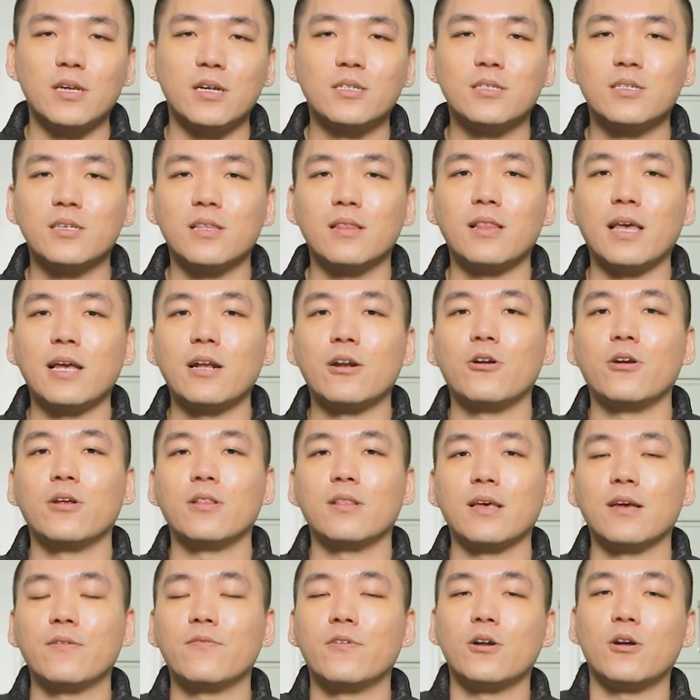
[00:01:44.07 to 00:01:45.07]
it's later and
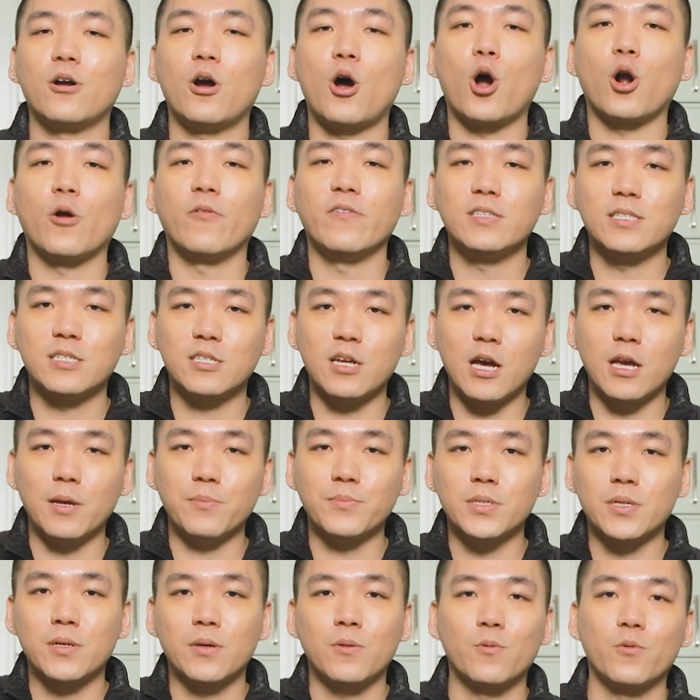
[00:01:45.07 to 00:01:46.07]
later harvest
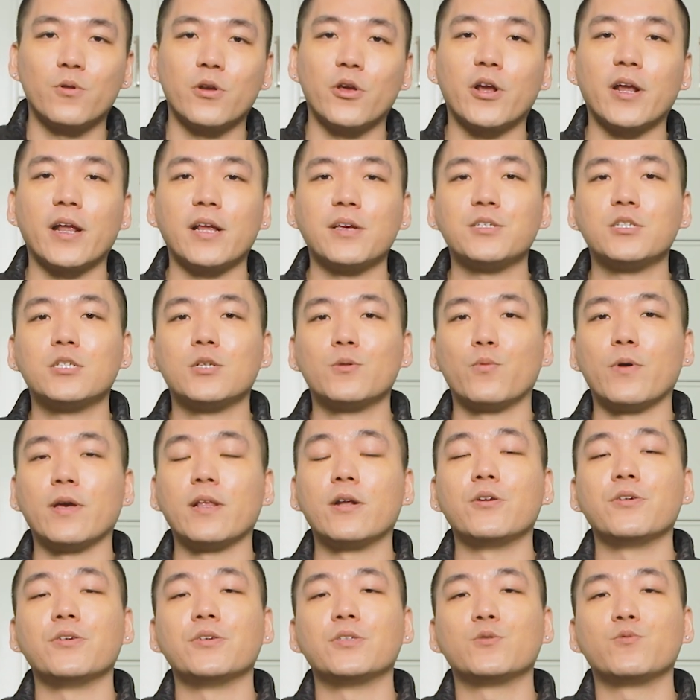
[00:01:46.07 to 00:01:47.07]
times. You're getting
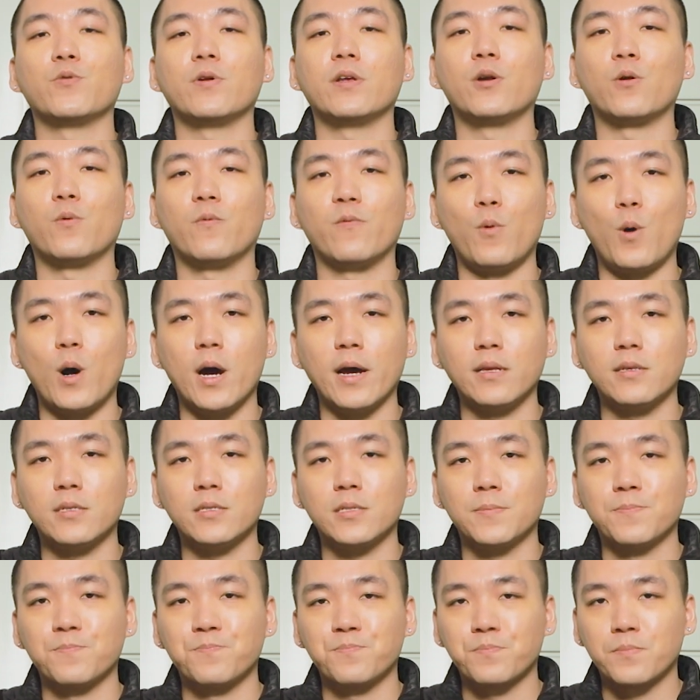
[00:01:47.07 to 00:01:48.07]
sweeter and sweeter
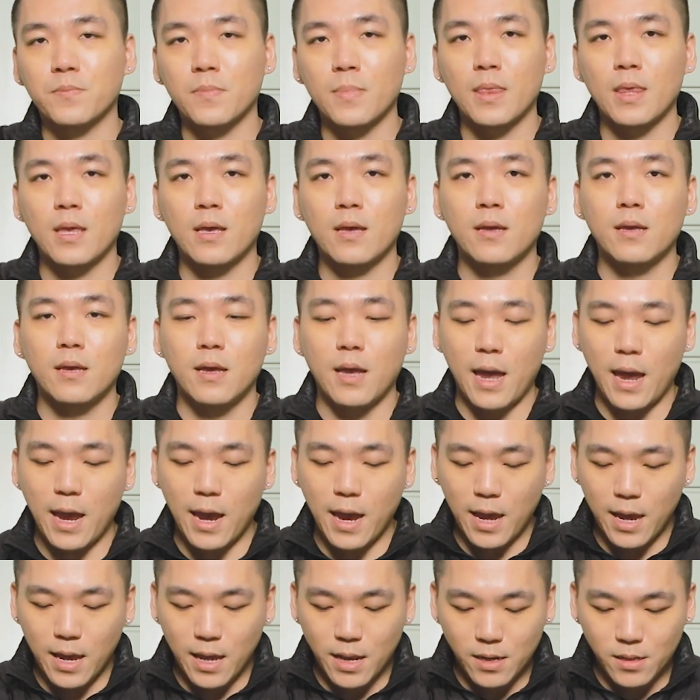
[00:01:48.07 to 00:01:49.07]
wines.
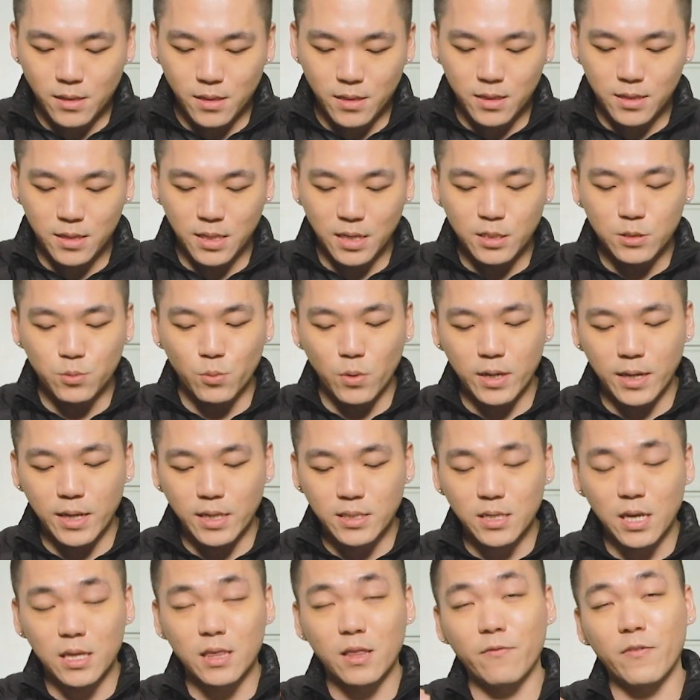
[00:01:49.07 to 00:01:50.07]
And this one
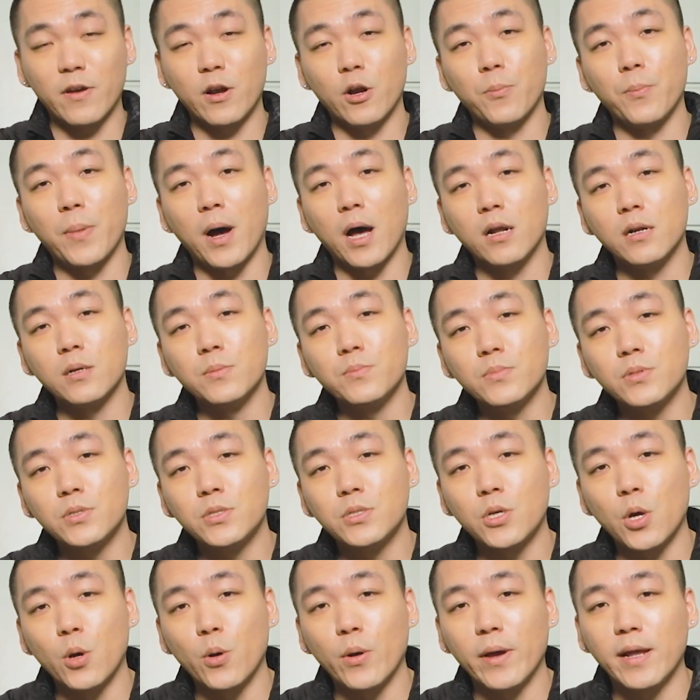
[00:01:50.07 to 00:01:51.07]
is at the very bottom,
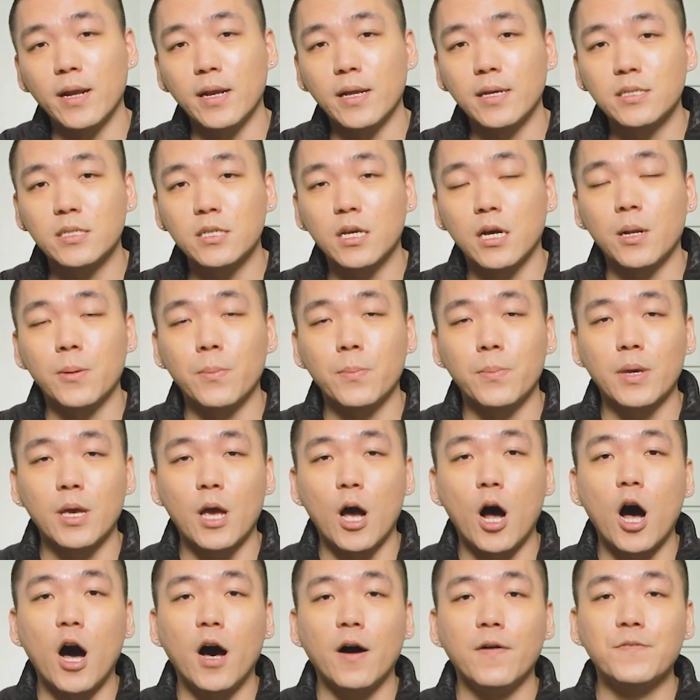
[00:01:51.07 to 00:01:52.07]
so it is gonna be
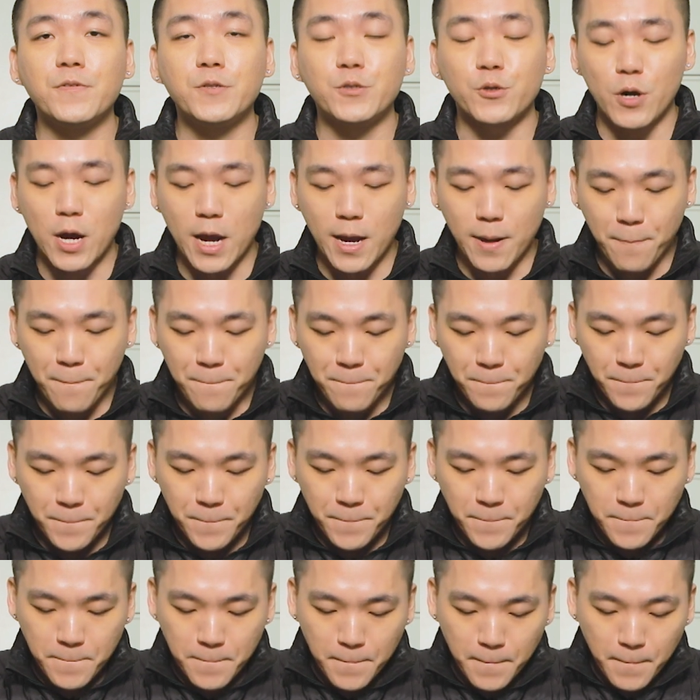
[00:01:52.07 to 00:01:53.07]
off dry.
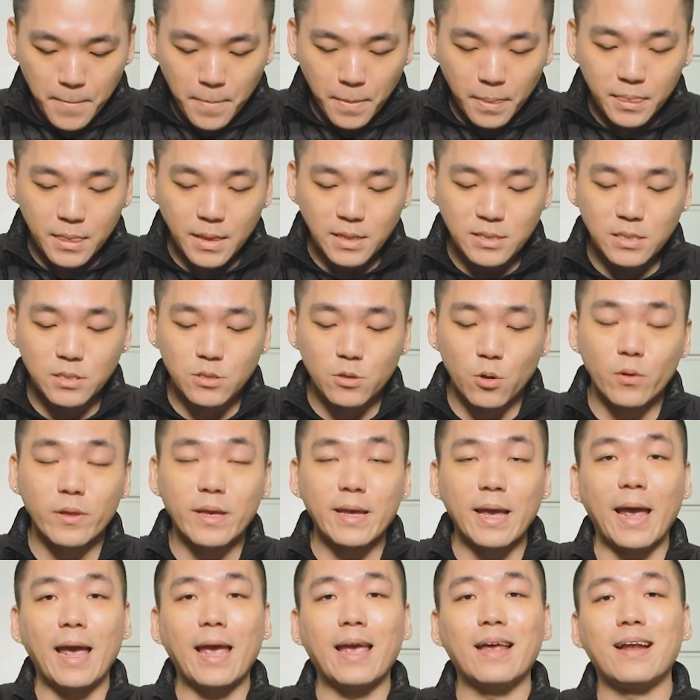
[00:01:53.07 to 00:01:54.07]
This is only
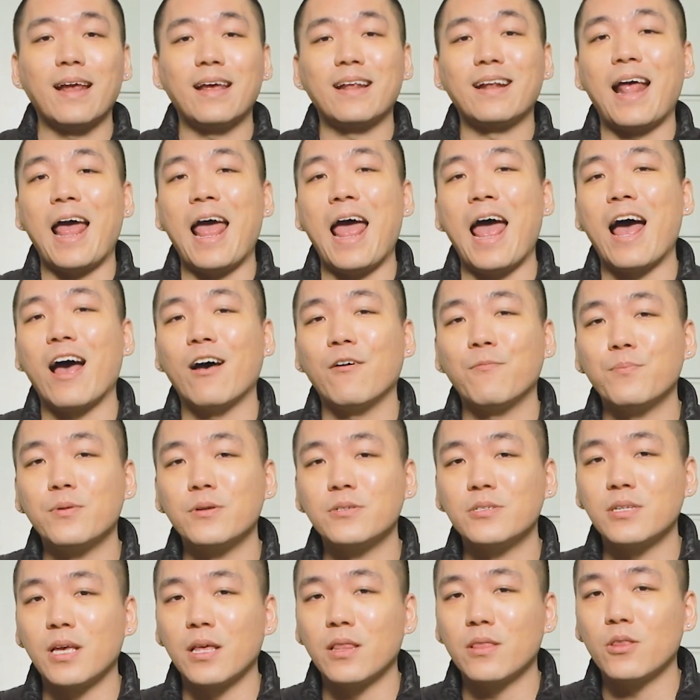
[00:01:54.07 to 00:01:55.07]

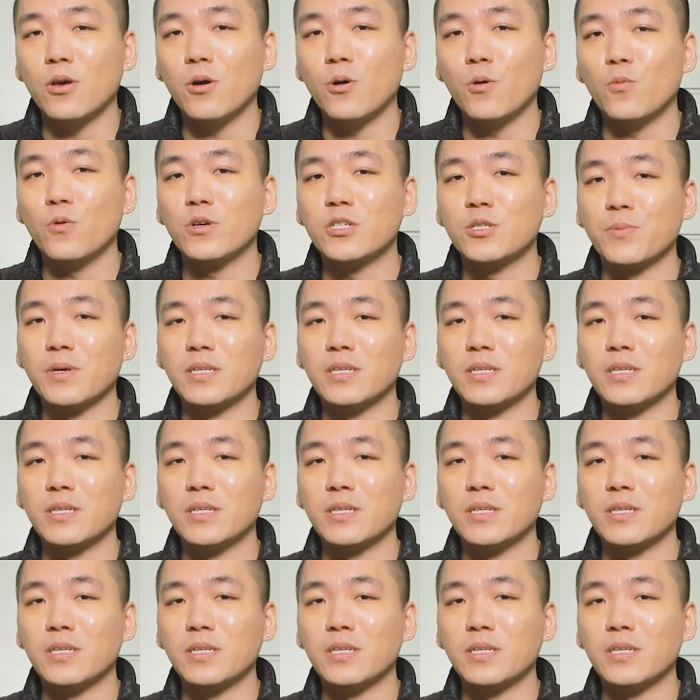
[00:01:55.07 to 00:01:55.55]
8.5% though, which